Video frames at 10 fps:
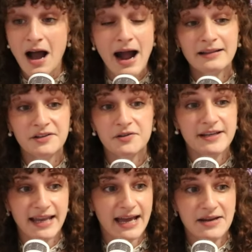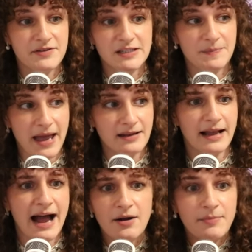i literally can't even spend
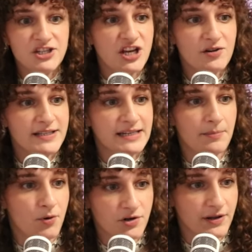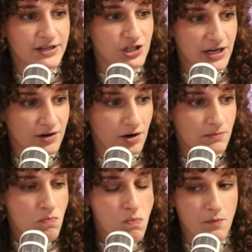like I, my channel isn't a borderline channel
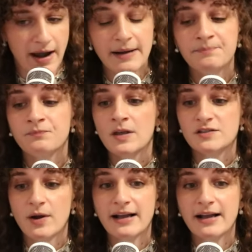right so i